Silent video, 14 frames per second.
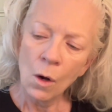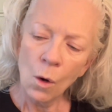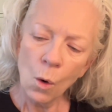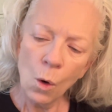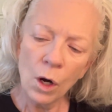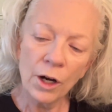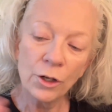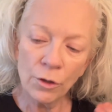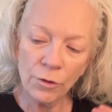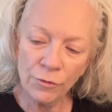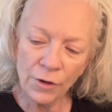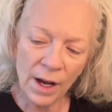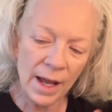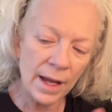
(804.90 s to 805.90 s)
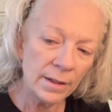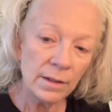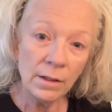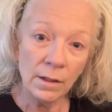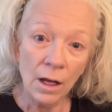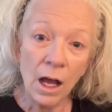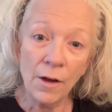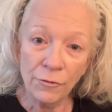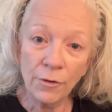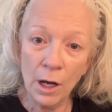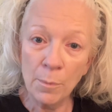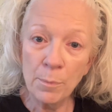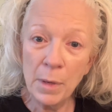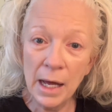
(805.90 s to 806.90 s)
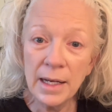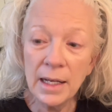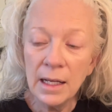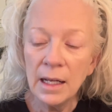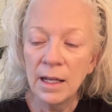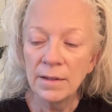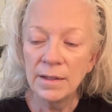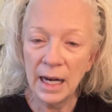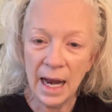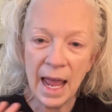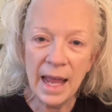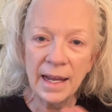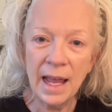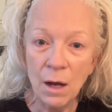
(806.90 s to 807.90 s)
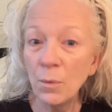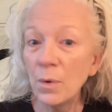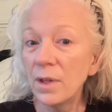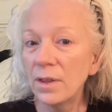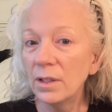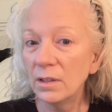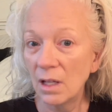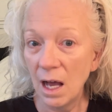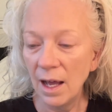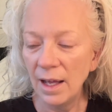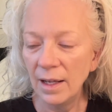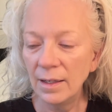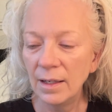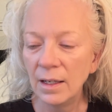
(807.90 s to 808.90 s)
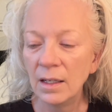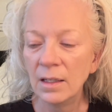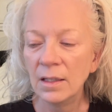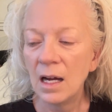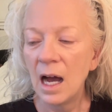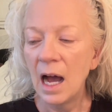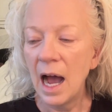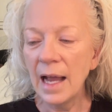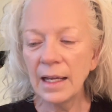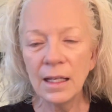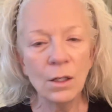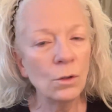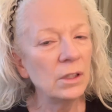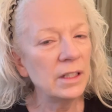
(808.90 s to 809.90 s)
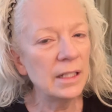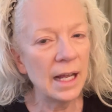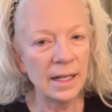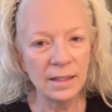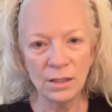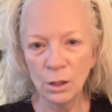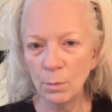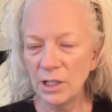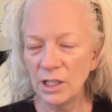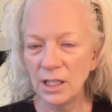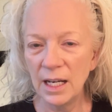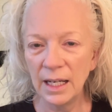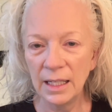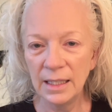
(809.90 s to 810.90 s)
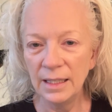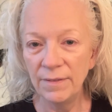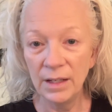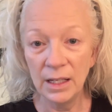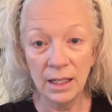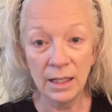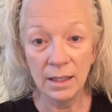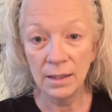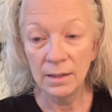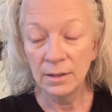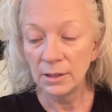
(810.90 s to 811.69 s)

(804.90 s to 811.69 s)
or a girlfriend, a, a buddy that I hang out with a lot, I can only take so much negativity.